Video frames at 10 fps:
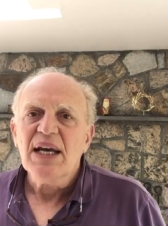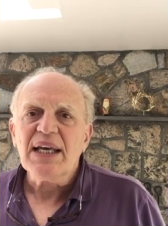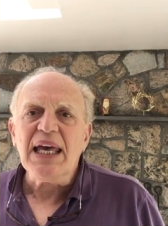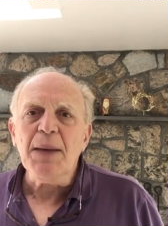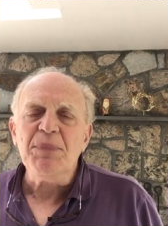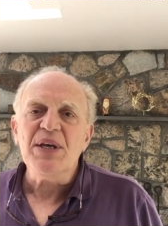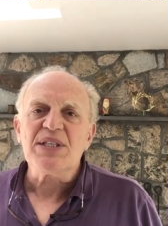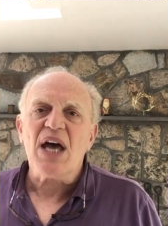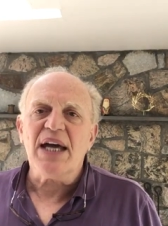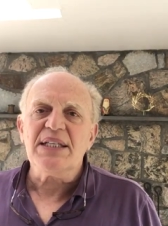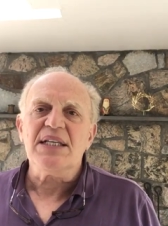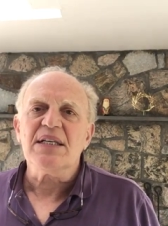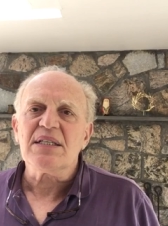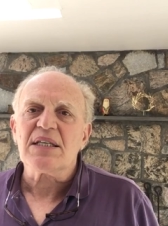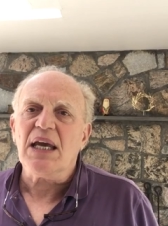Keep these
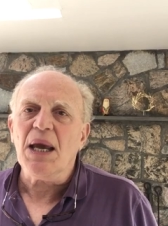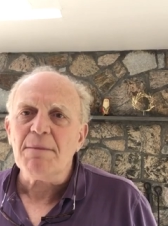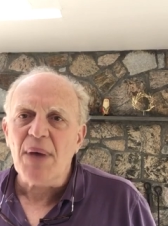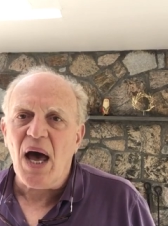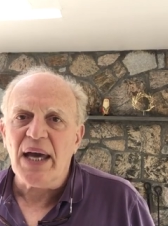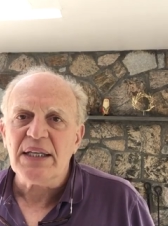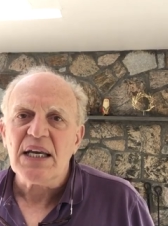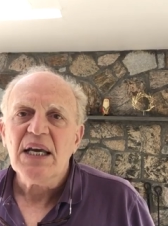ideas in mind